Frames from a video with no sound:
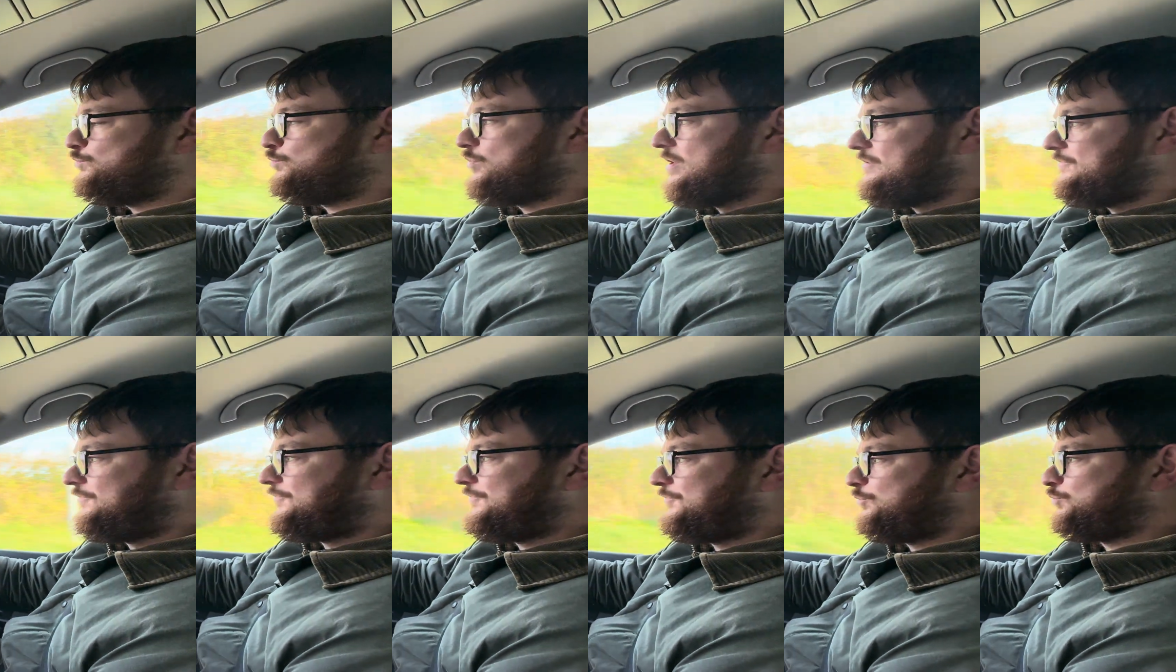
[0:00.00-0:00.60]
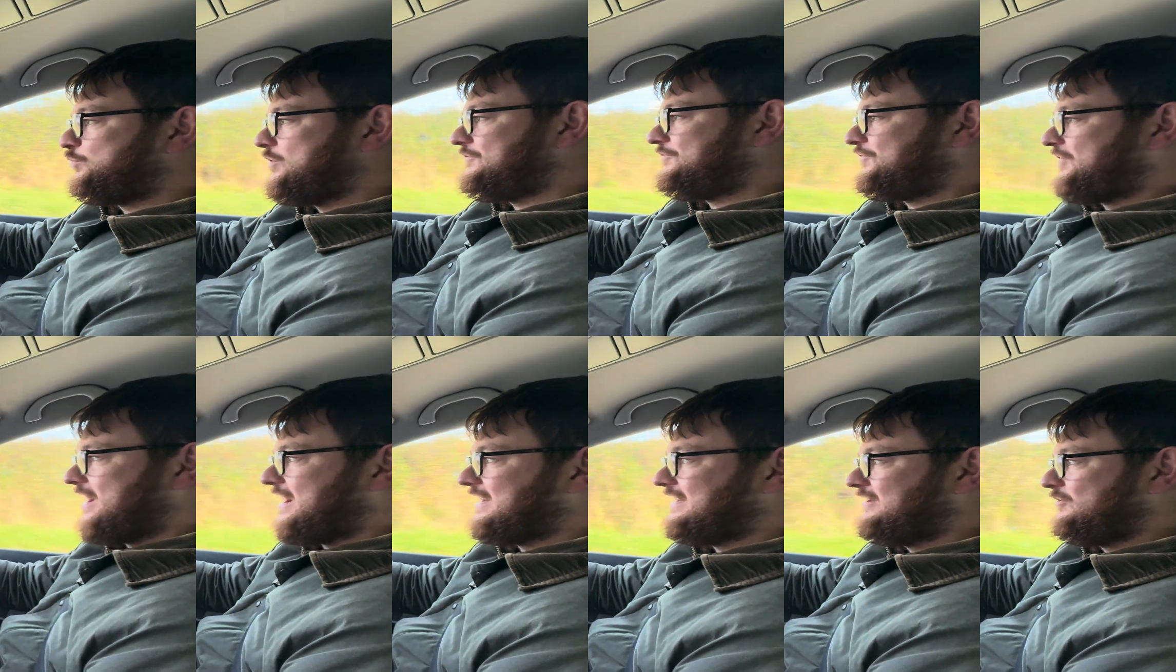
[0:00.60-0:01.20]
with
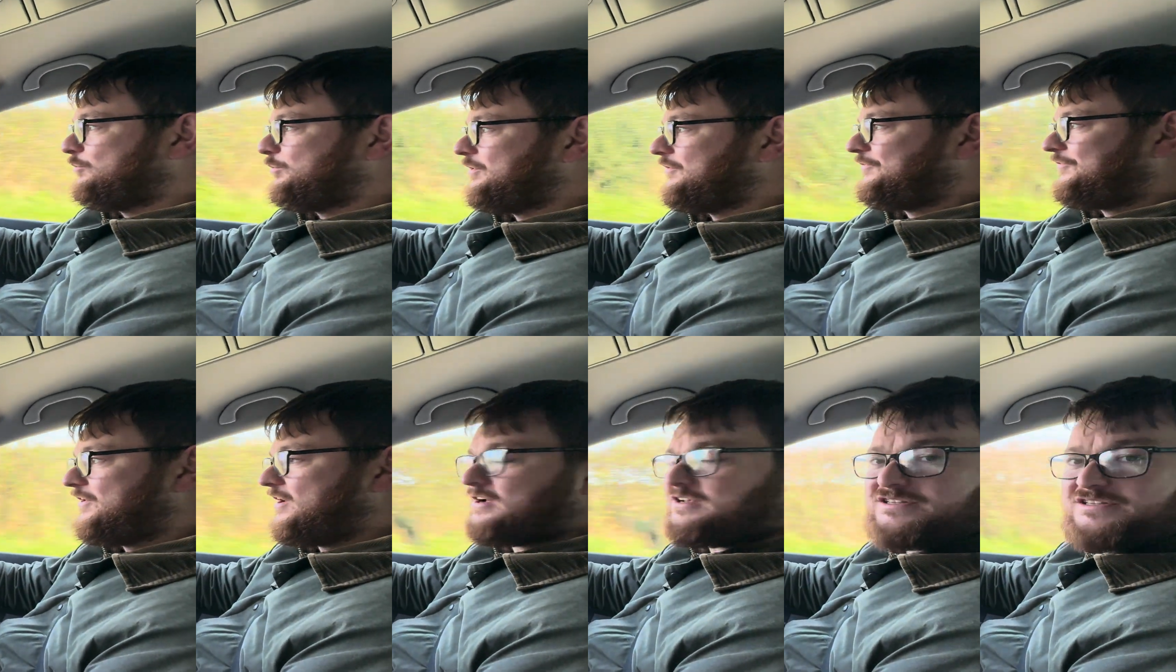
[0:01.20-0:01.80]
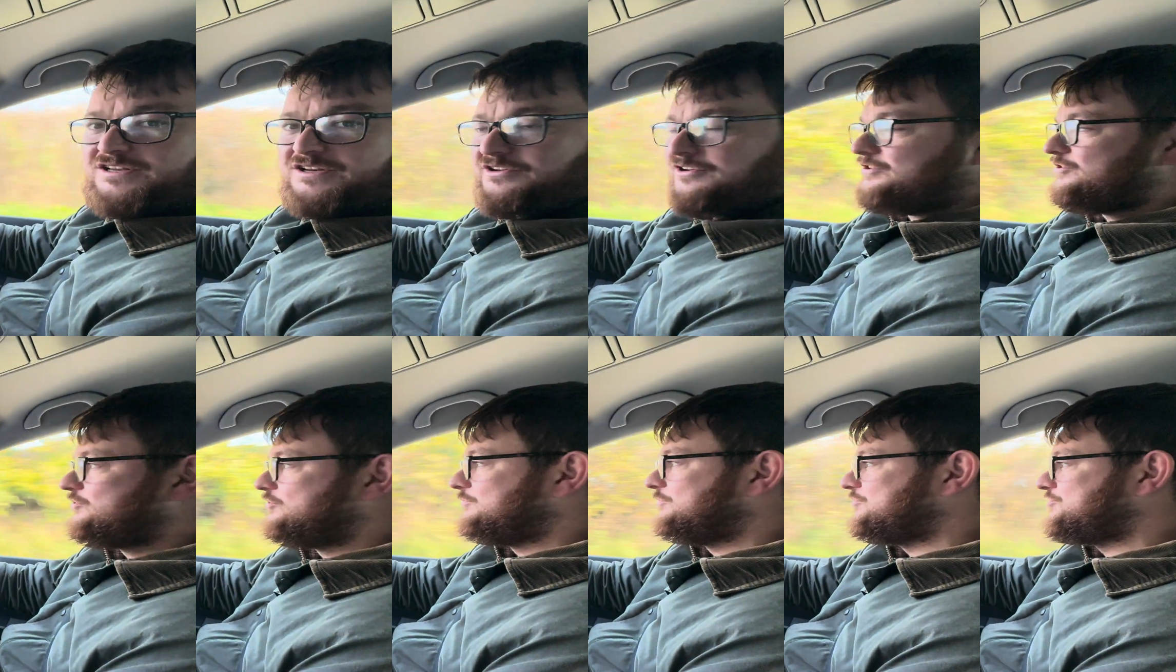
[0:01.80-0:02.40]
that a little bit faster than your
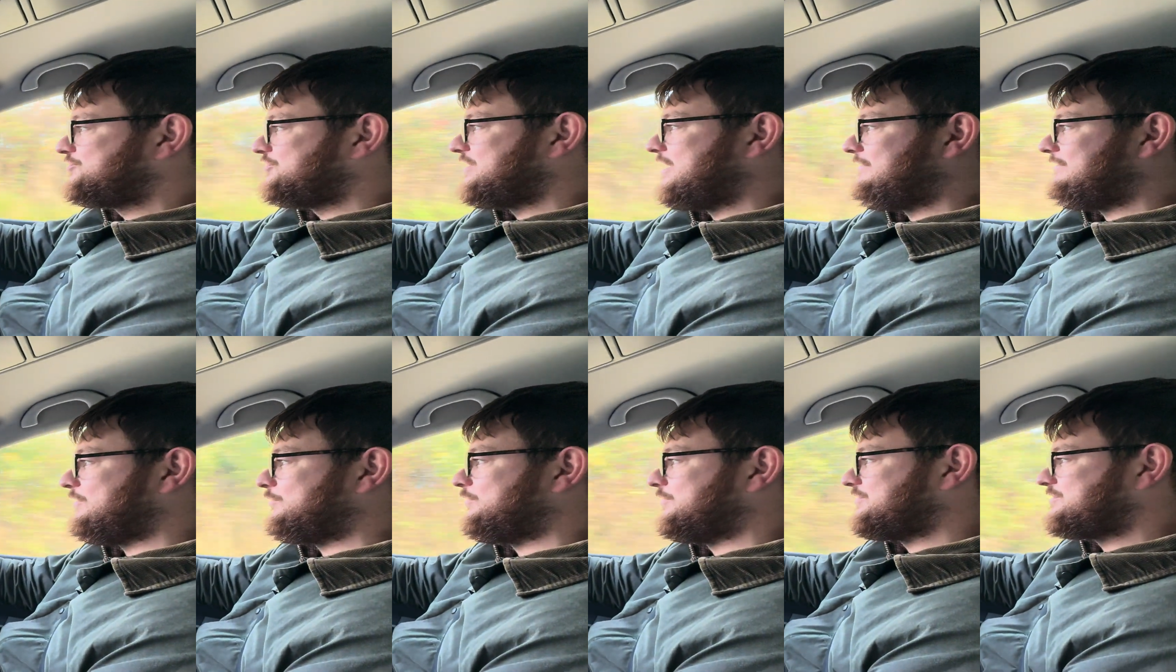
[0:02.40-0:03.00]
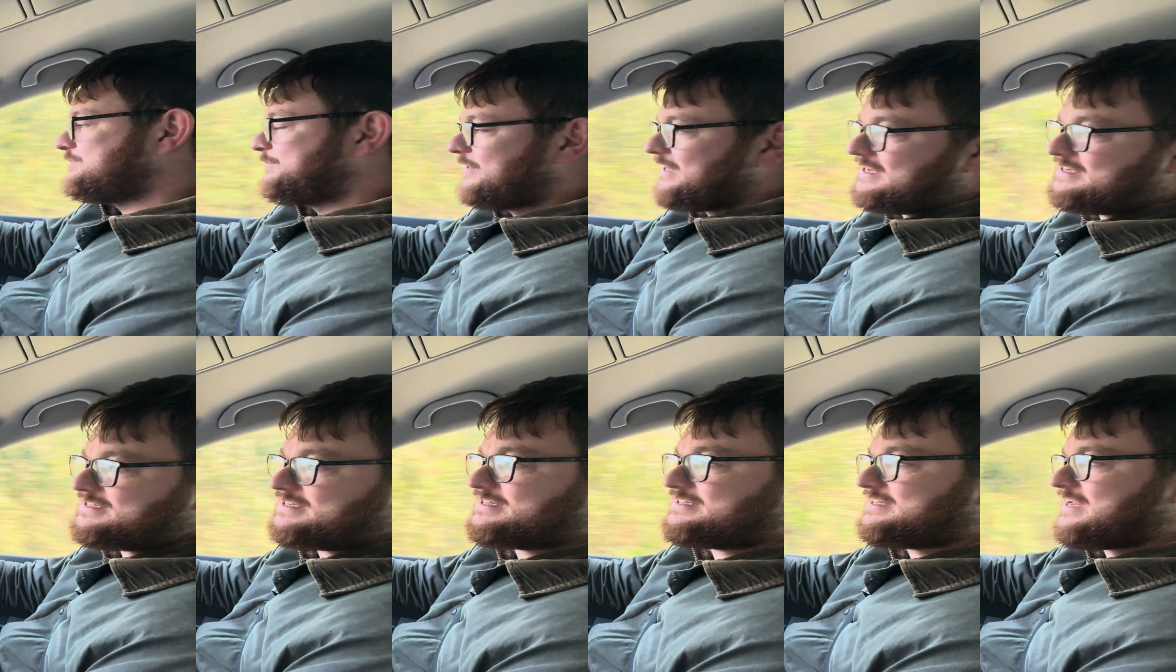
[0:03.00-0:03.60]
normal generic ones, but
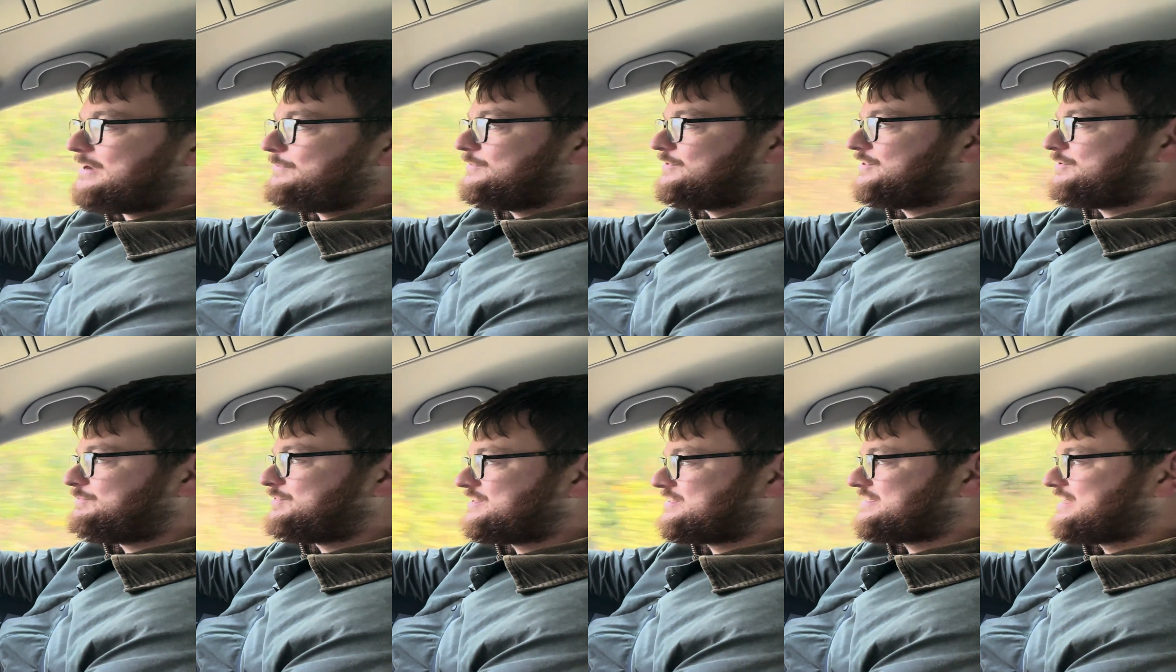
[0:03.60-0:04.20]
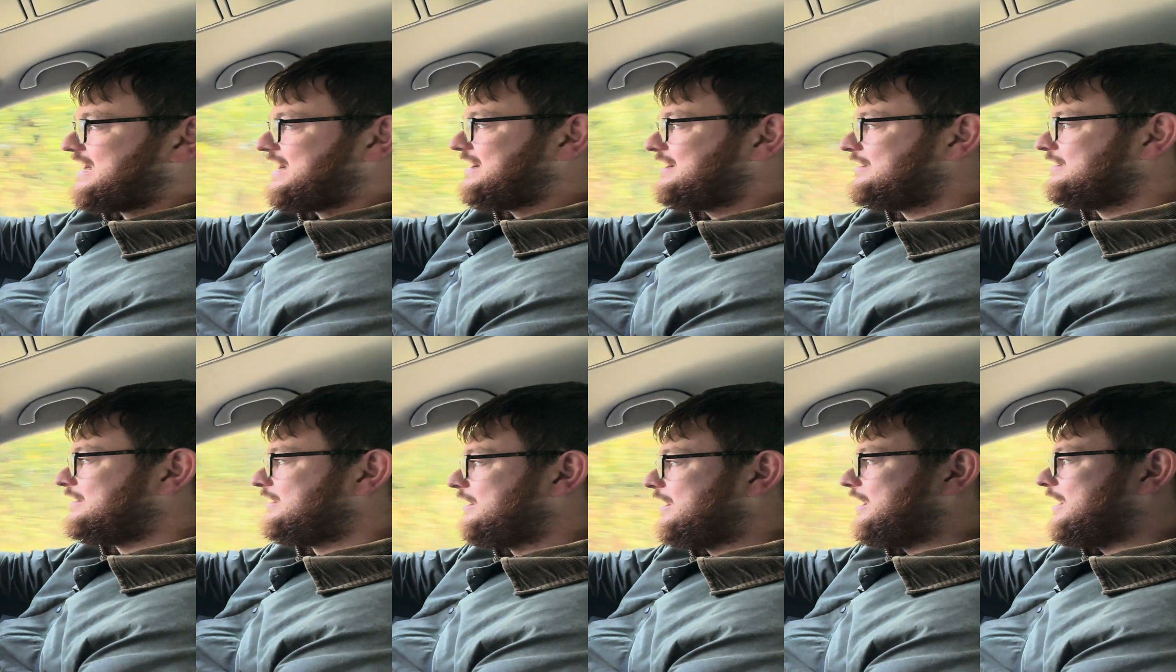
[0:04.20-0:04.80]
that's the same with the Passat,
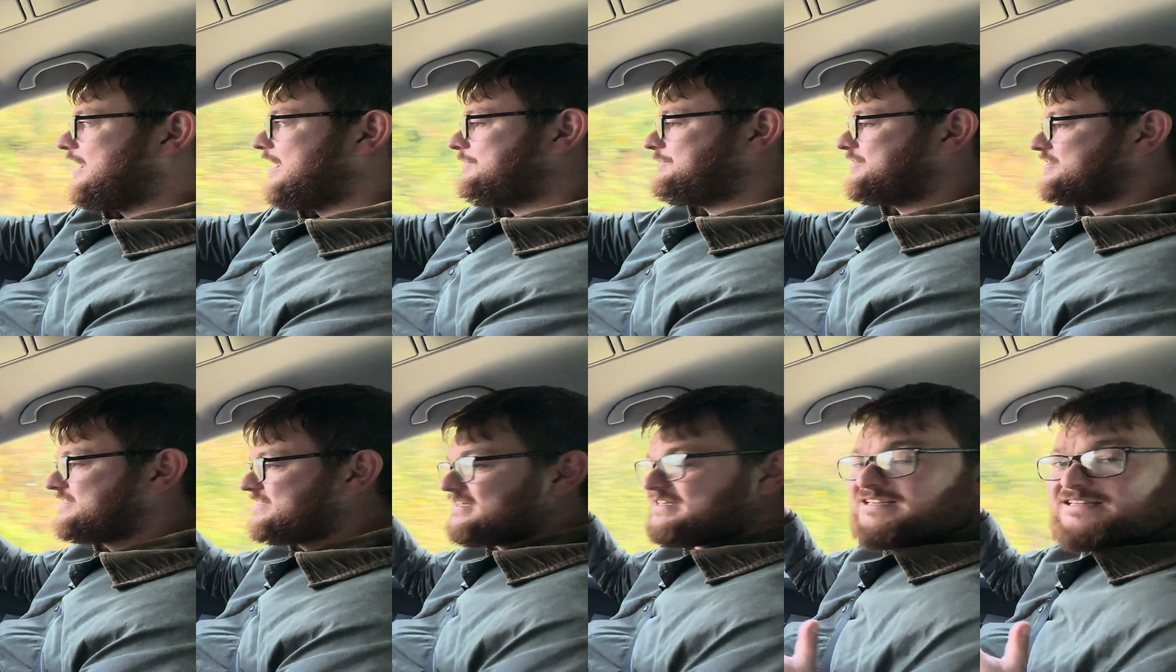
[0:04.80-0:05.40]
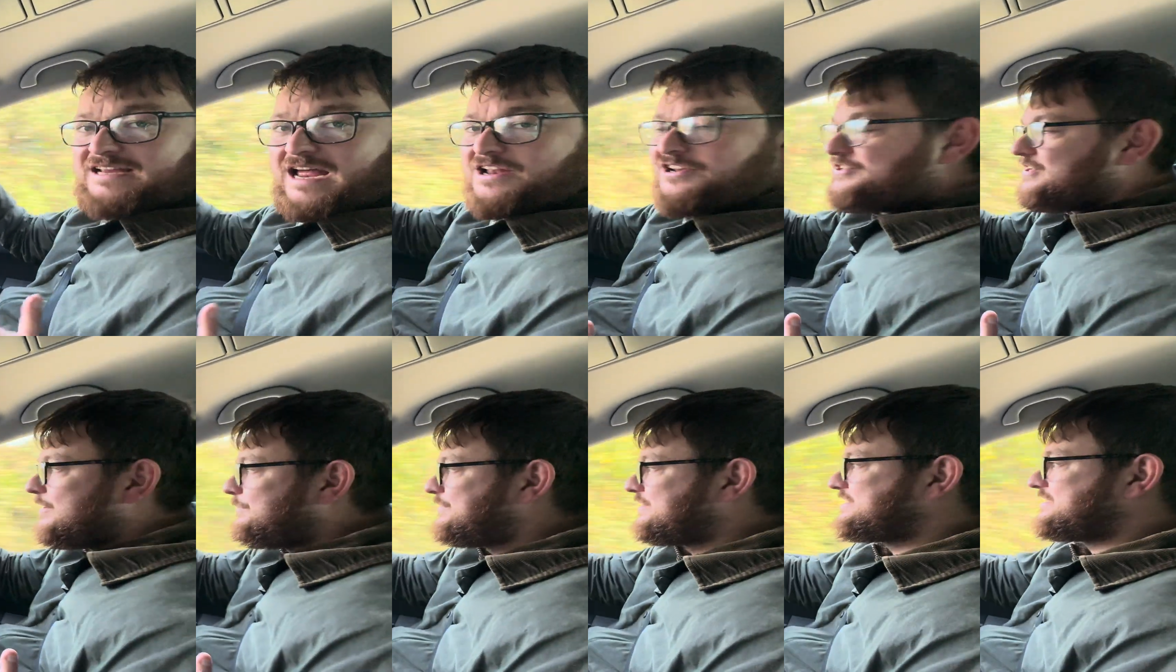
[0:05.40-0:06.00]
because this is
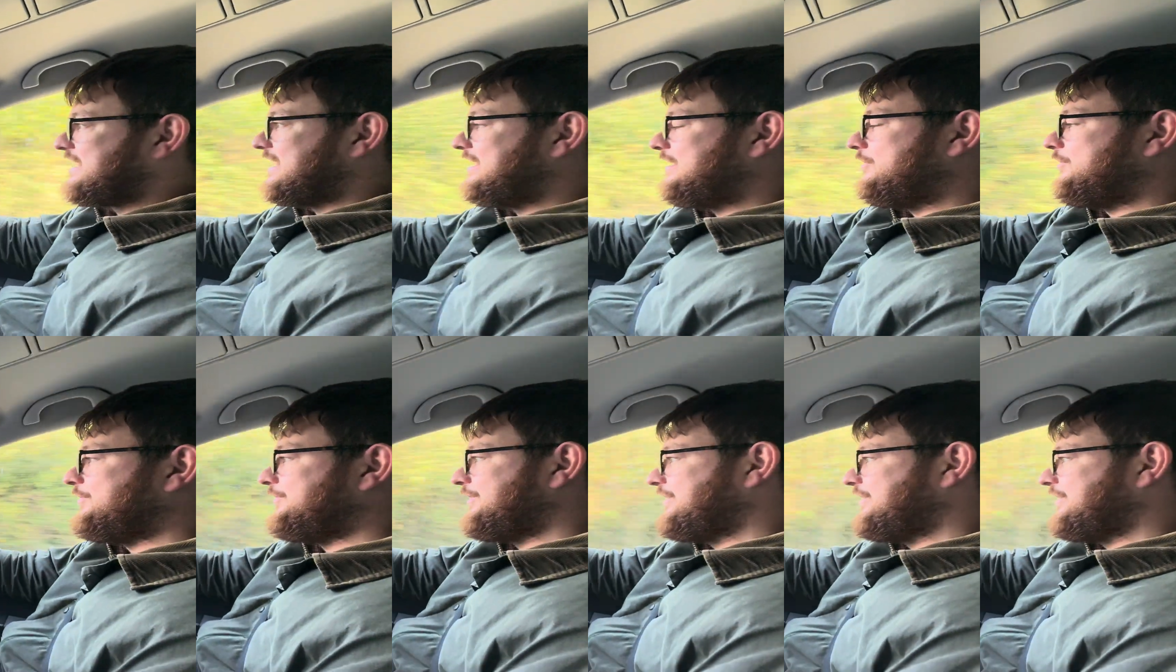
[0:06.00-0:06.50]
actually a Passat on